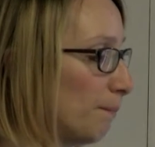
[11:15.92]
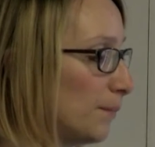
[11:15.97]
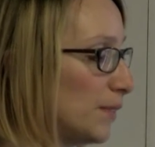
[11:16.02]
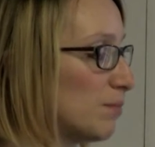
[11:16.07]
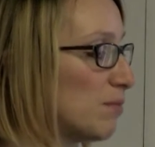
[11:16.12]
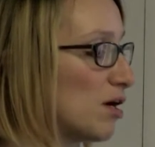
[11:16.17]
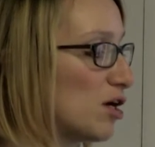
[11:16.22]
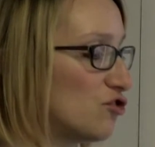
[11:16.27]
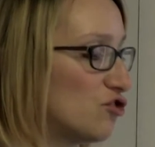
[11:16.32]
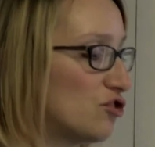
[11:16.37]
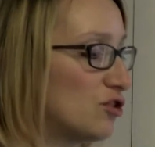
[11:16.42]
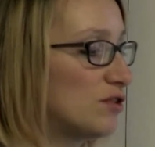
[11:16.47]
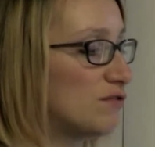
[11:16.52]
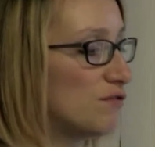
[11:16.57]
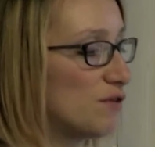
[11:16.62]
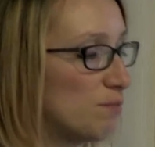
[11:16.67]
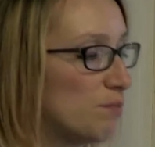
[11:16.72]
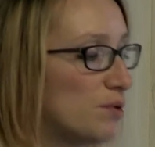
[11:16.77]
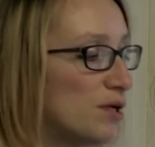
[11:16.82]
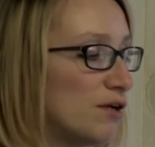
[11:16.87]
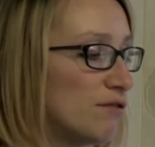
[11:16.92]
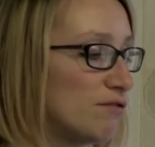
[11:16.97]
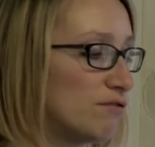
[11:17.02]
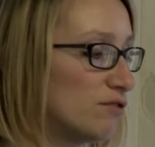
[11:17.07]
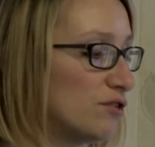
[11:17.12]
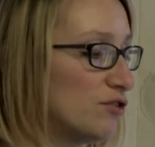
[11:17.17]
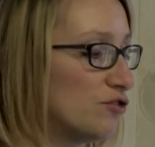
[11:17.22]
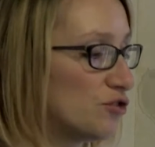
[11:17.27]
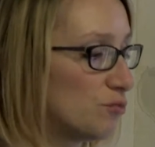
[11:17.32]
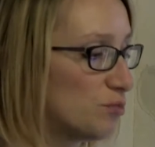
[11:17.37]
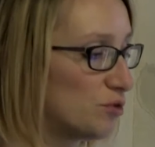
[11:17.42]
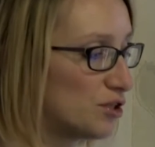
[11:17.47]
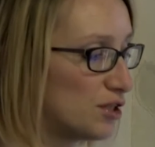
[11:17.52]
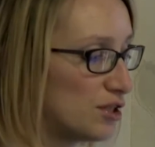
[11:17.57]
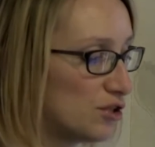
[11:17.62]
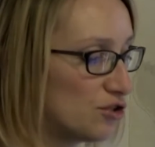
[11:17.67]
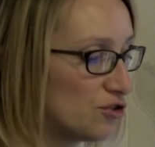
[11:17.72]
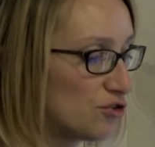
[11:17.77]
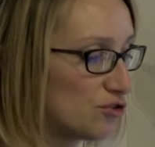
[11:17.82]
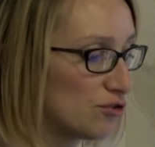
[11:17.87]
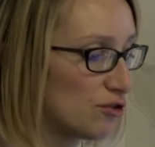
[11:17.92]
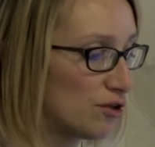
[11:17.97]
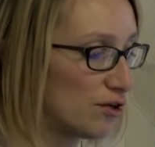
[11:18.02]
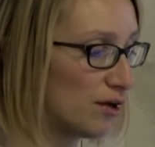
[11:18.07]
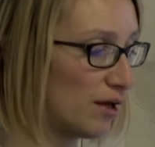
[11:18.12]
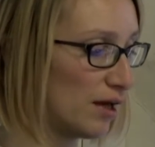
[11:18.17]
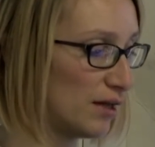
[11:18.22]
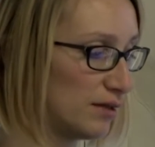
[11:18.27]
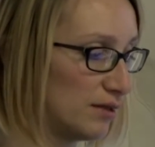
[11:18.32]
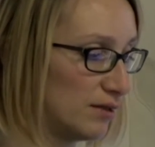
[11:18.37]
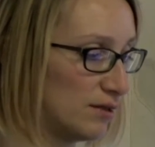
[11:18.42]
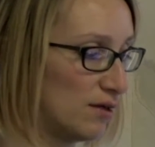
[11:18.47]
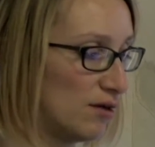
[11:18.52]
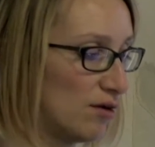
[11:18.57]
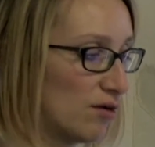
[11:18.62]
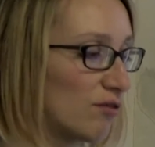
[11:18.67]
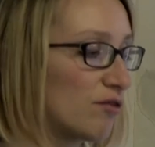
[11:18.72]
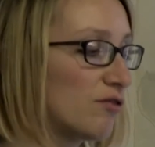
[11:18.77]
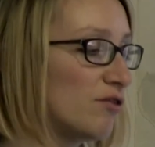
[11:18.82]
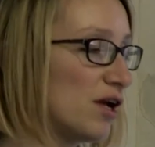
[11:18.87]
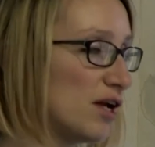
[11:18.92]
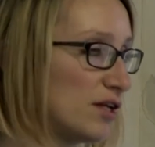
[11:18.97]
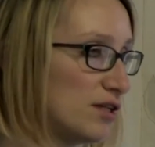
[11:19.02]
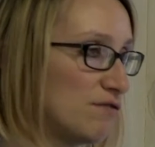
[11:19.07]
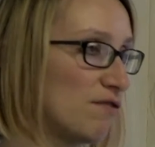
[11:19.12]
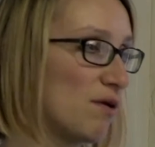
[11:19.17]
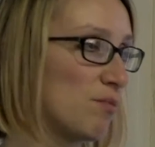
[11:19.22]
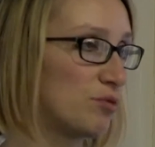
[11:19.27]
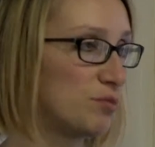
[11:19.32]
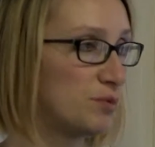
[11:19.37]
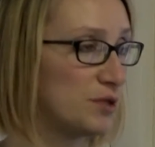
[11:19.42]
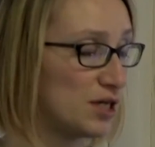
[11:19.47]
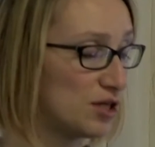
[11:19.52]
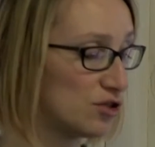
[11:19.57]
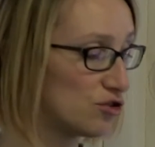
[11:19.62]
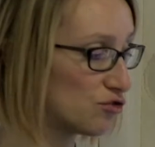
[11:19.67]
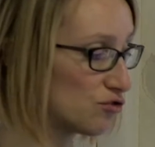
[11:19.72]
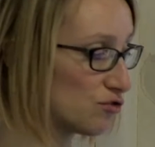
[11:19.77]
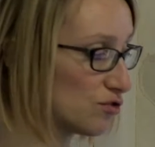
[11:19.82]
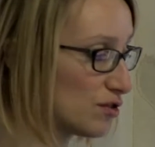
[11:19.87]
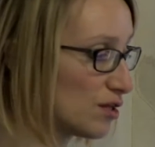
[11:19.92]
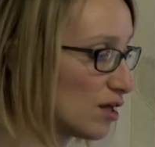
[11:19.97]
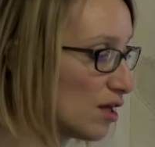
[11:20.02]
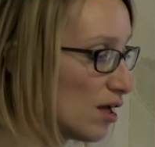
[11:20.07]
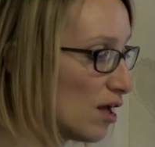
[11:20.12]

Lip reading: imaginative and playful interpretation, and creative application.